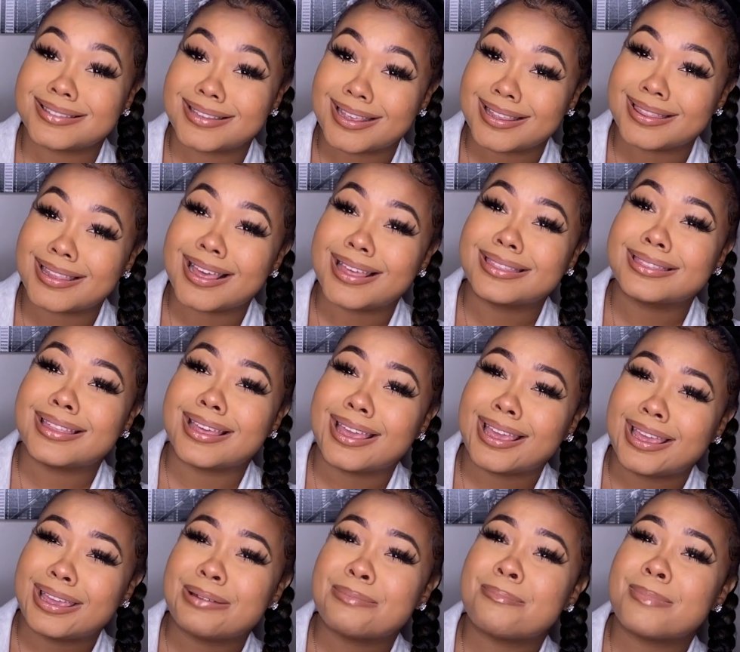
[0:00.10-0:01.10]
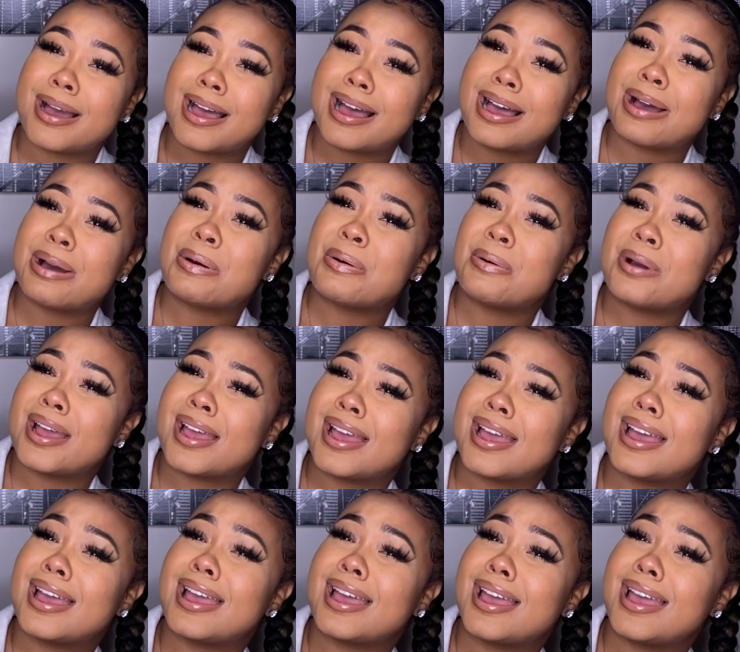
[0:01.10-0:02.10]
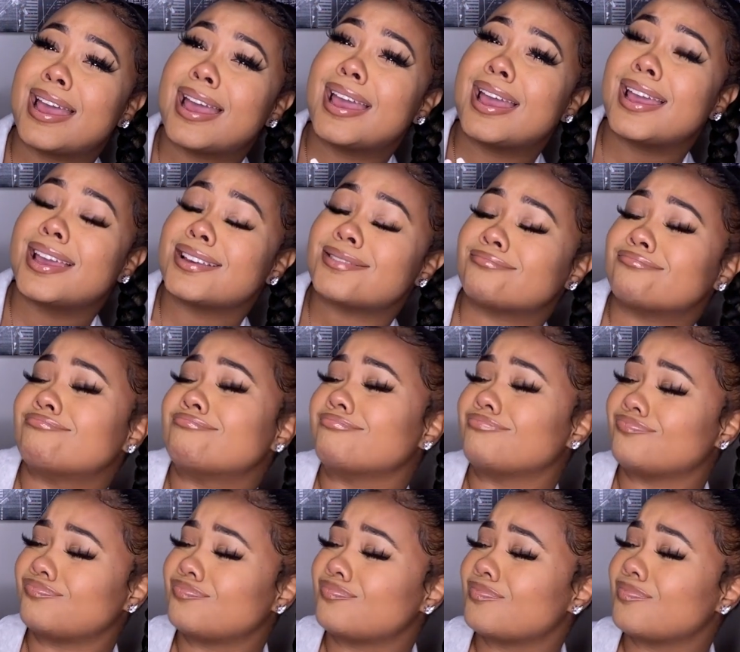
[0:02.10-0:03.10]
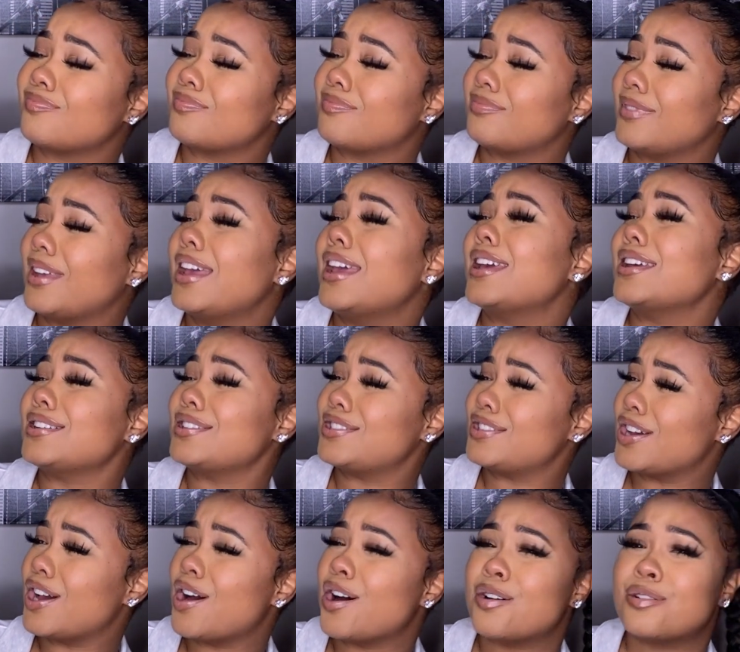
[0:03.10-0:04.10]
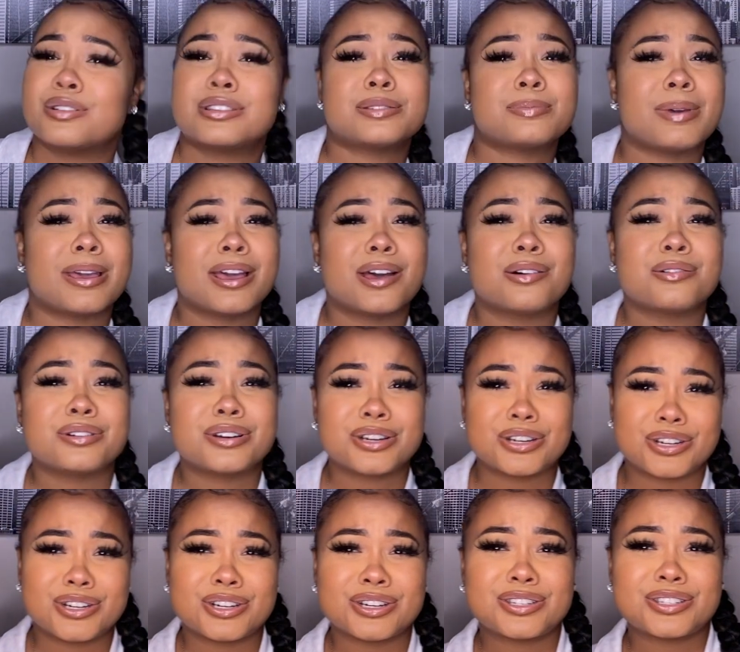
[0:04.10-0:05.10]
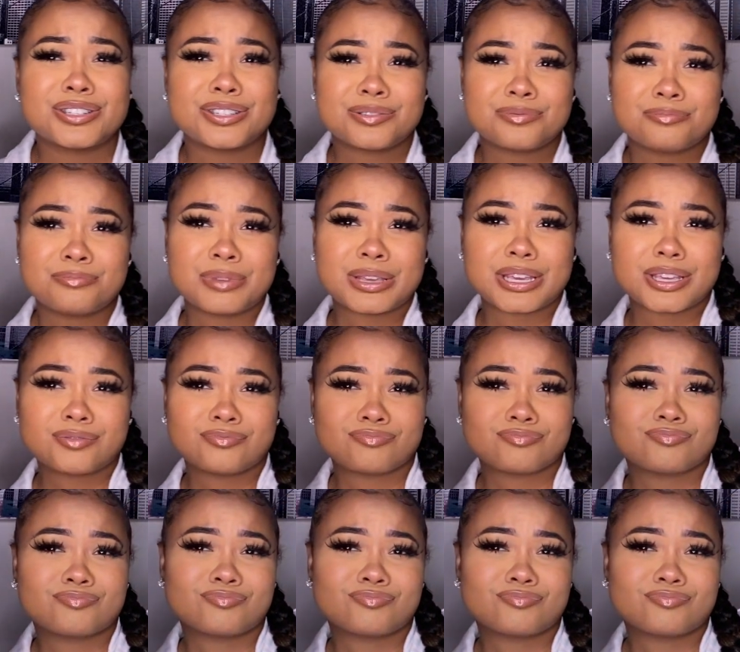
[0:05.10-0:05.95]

send that thing my way. Sure smell good to me.